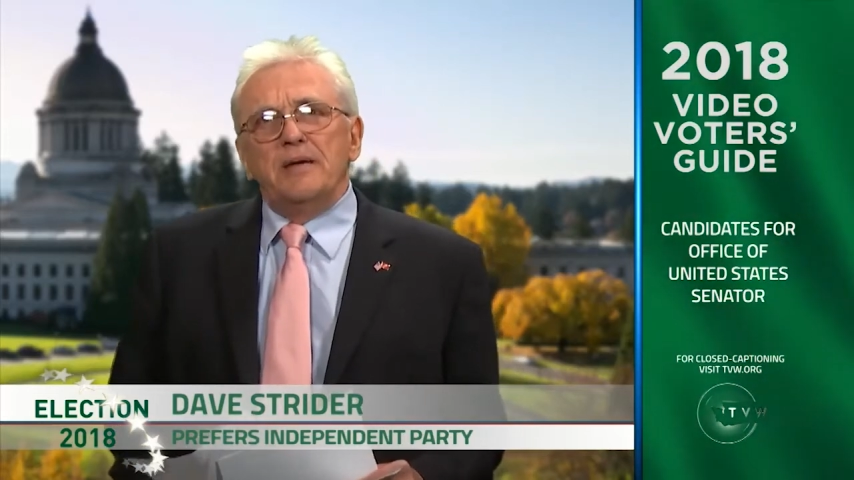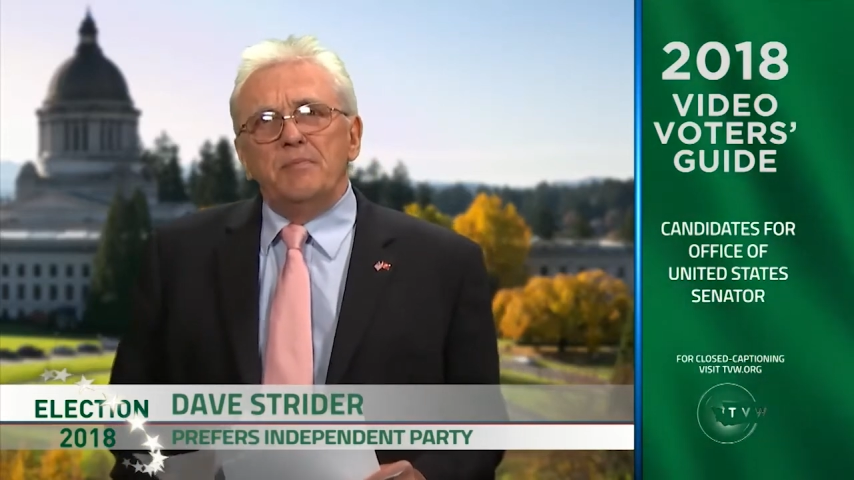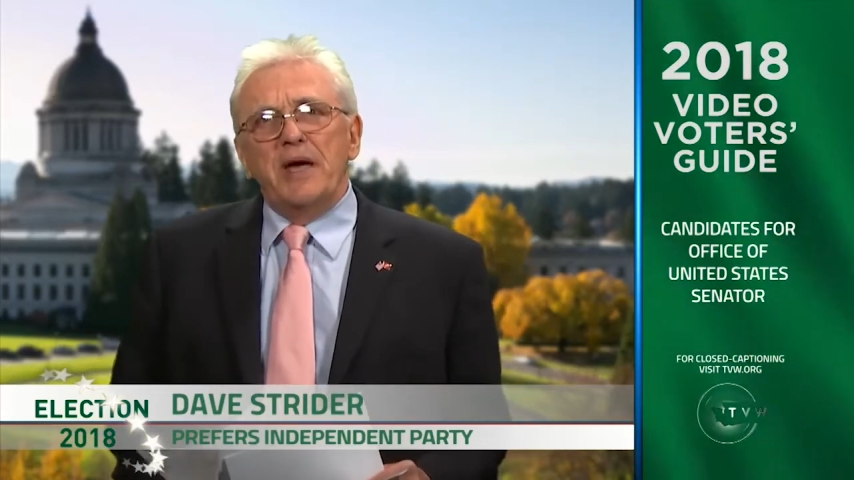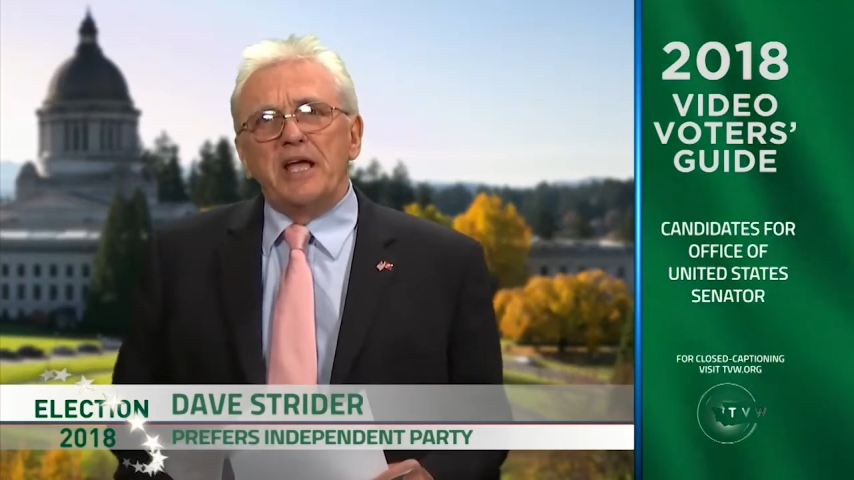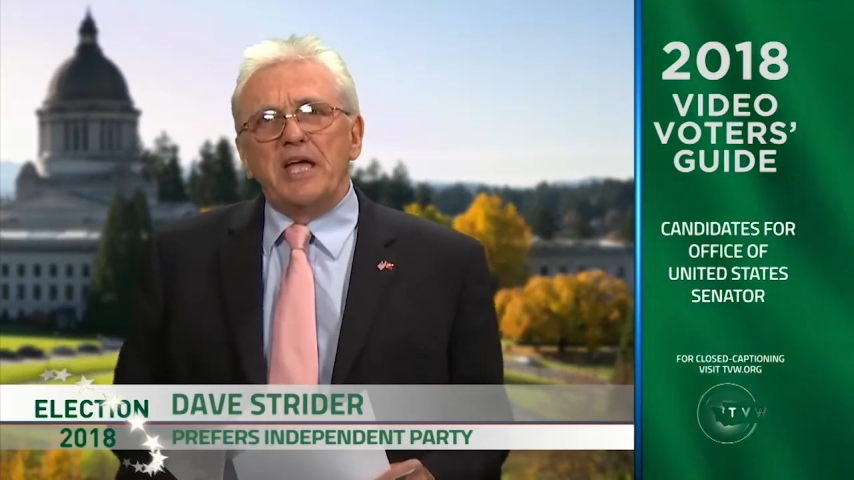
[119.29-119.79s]

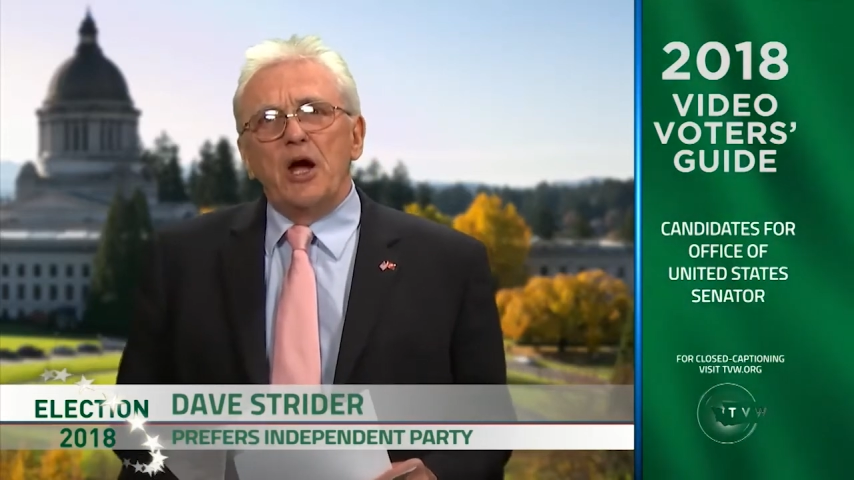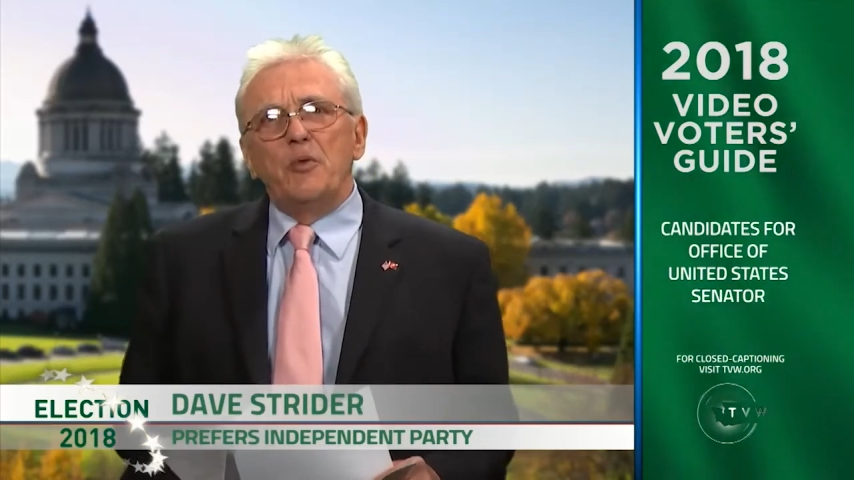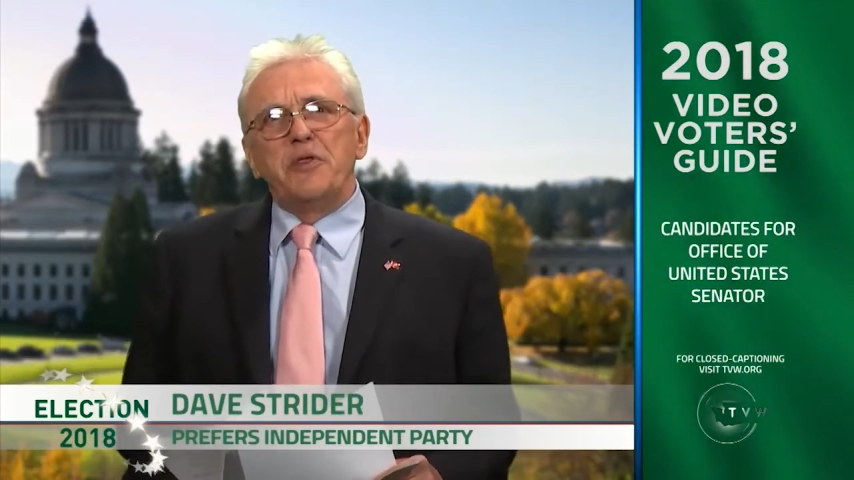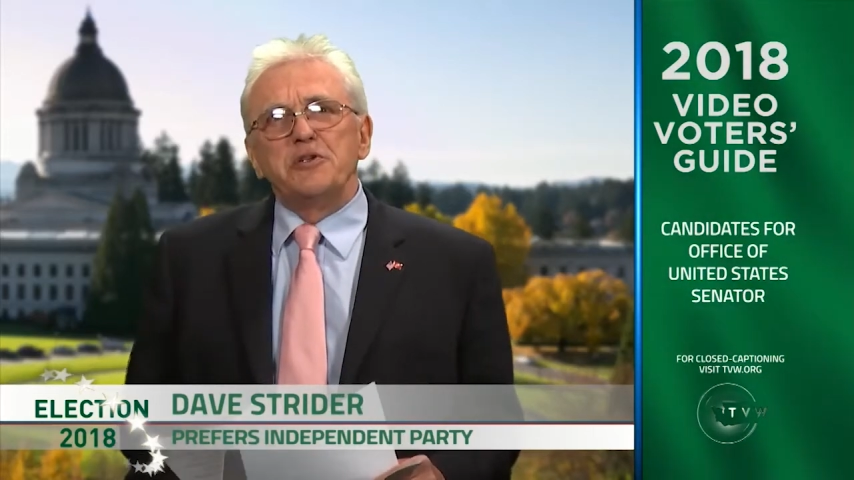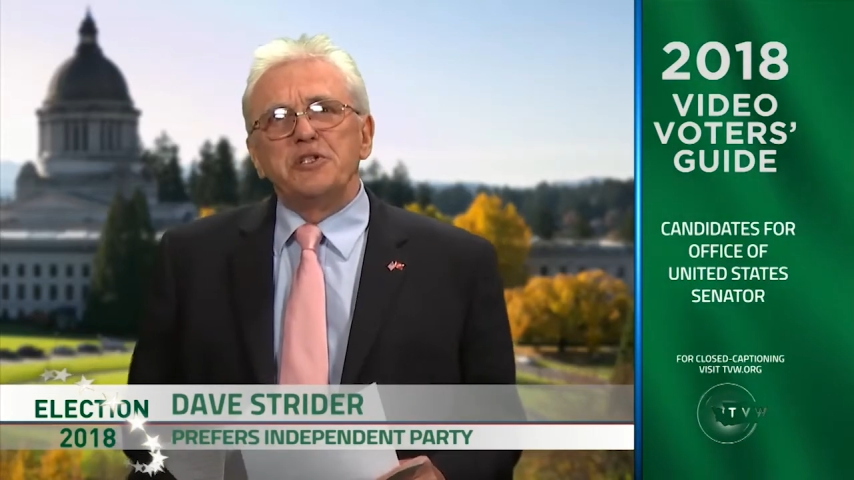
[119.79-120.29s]
Medicare
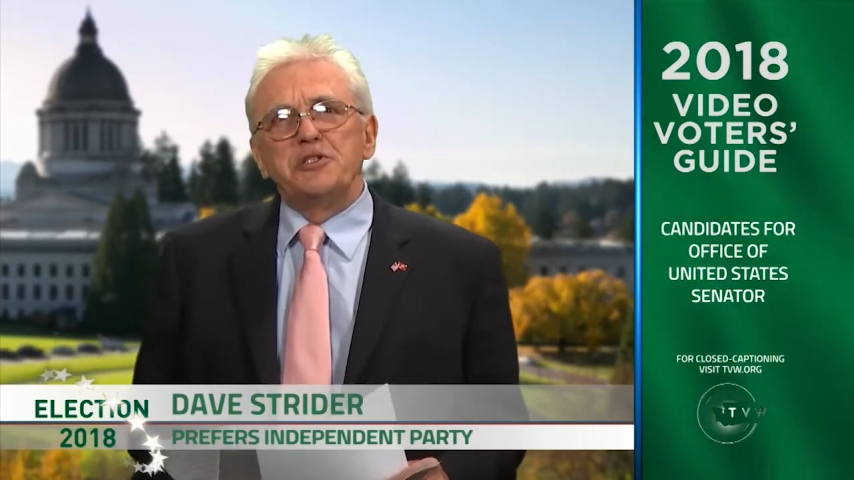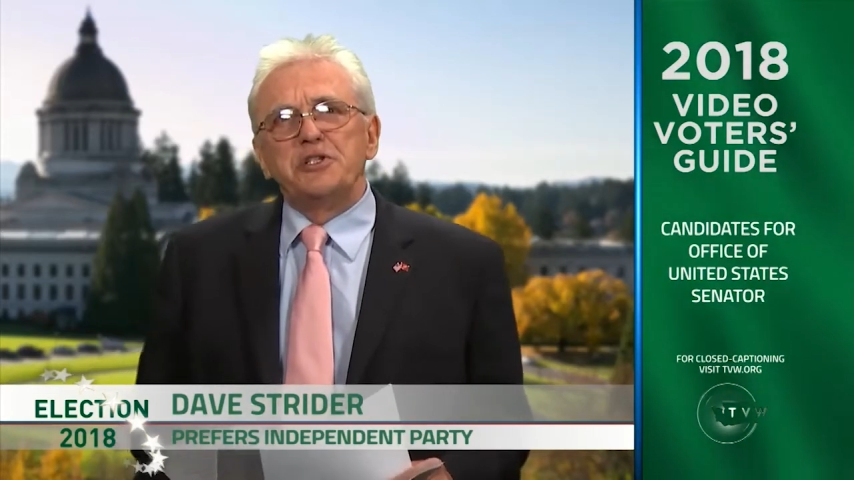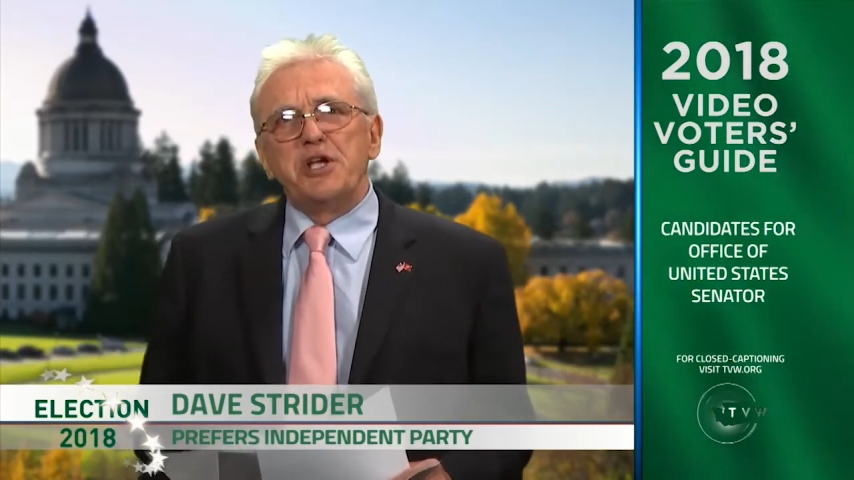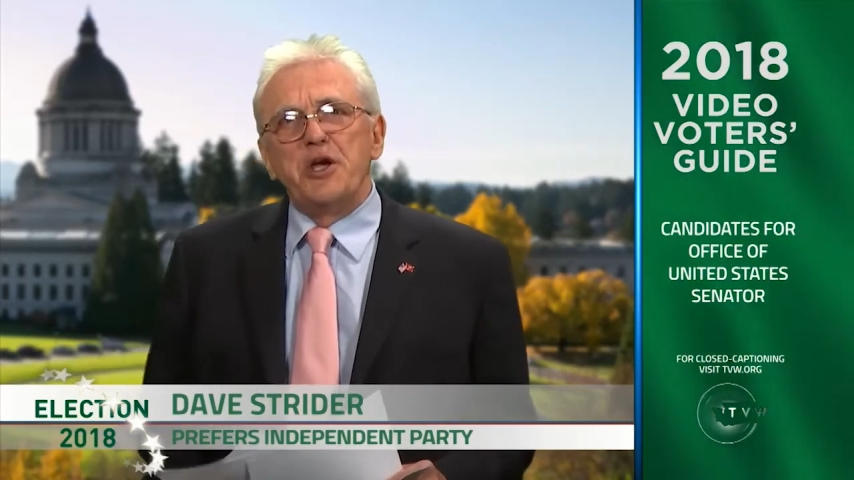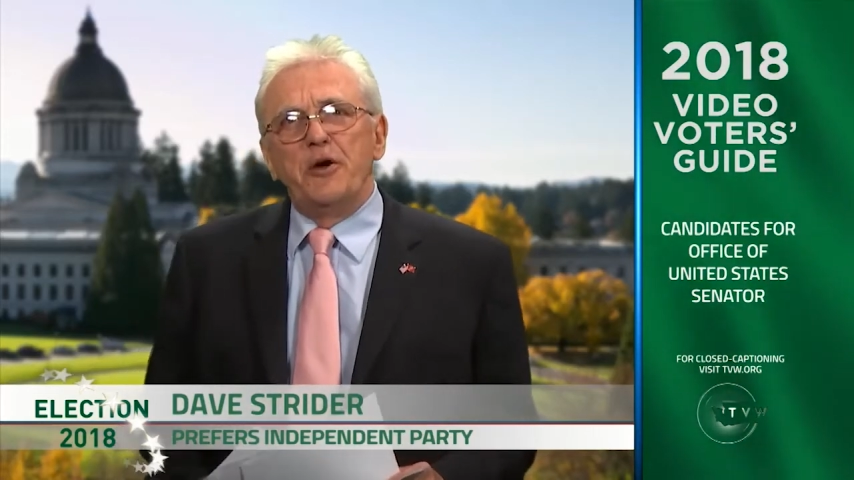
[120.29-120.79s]
with your Social
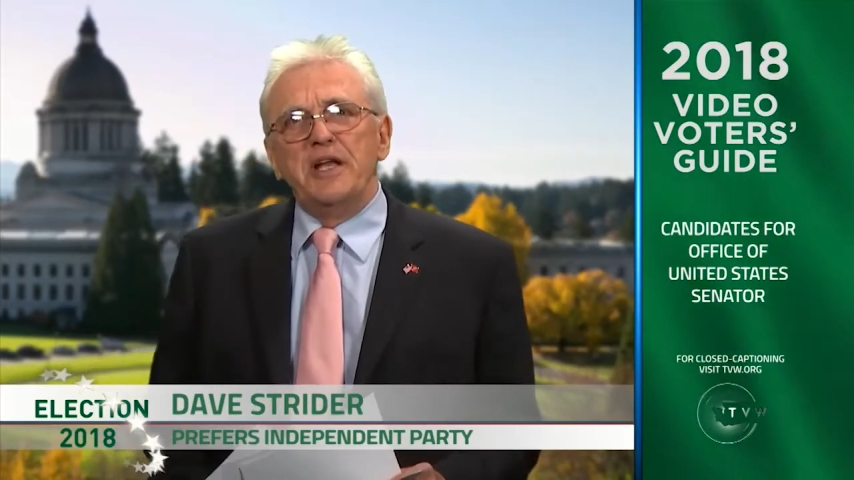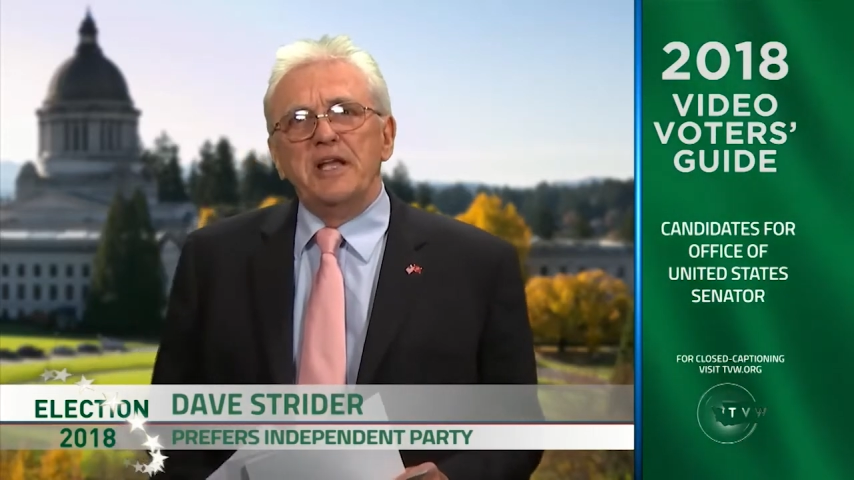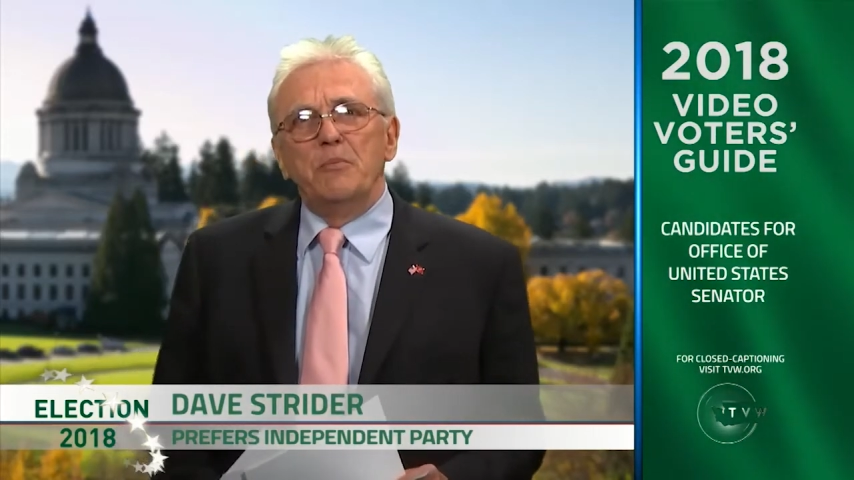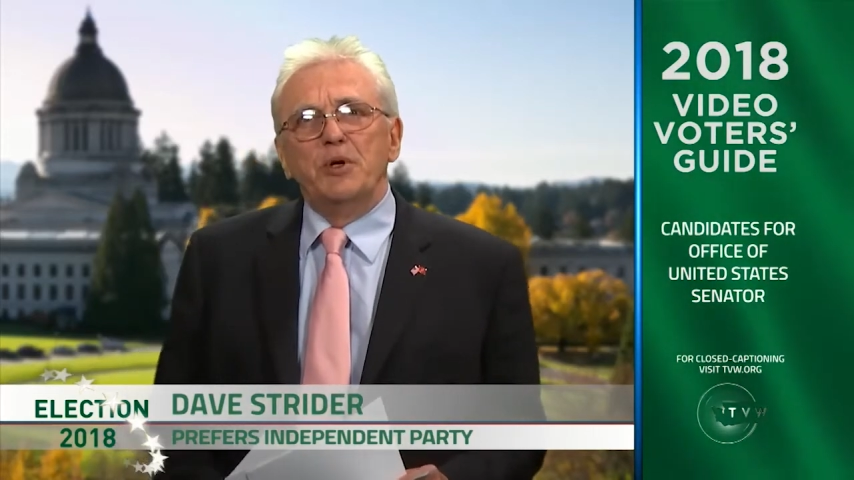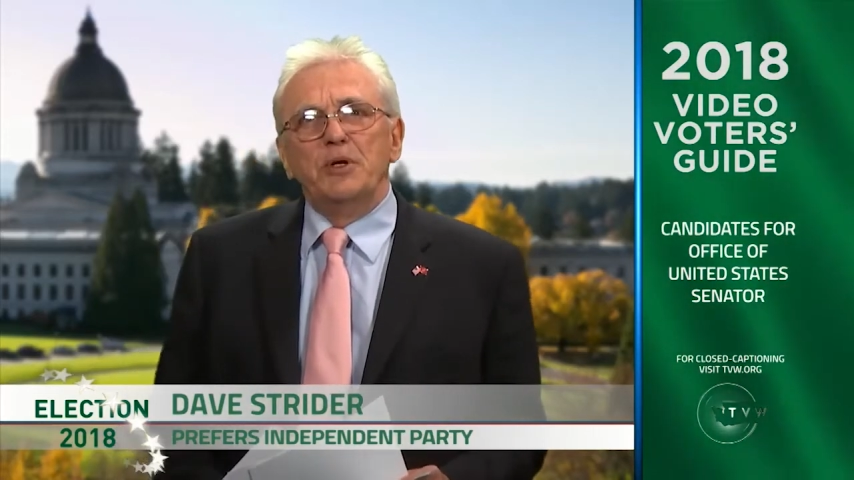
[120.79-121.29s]
Security
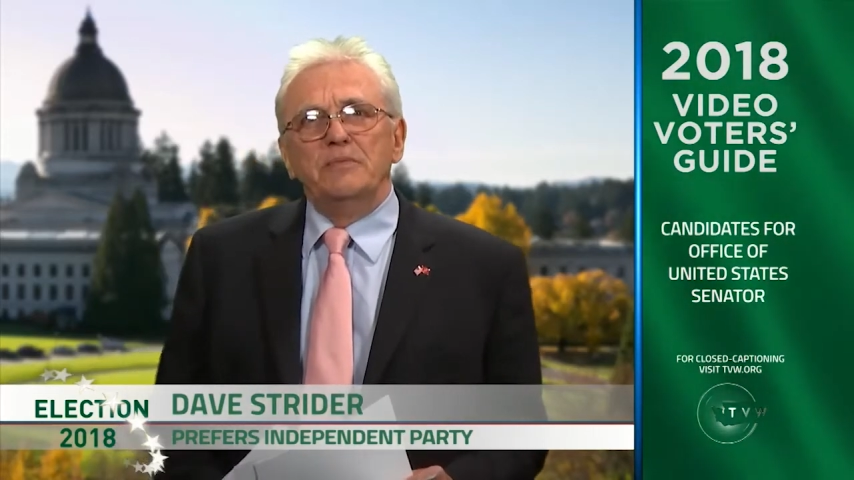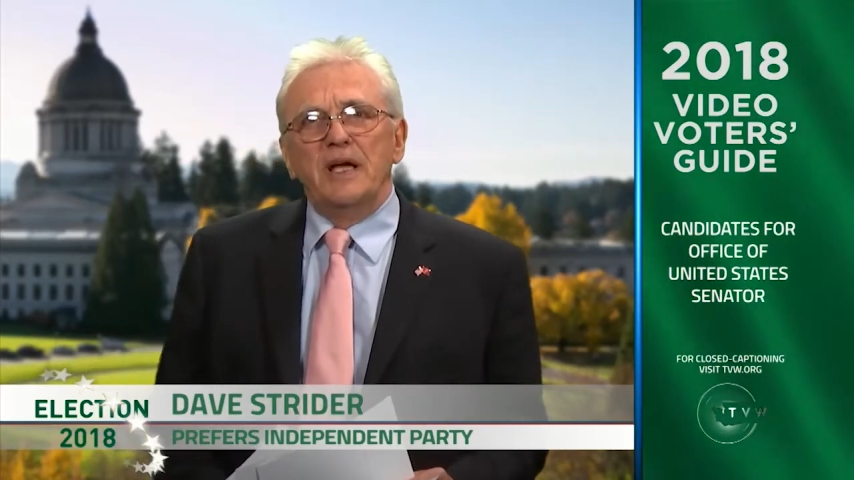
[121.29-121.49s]
number,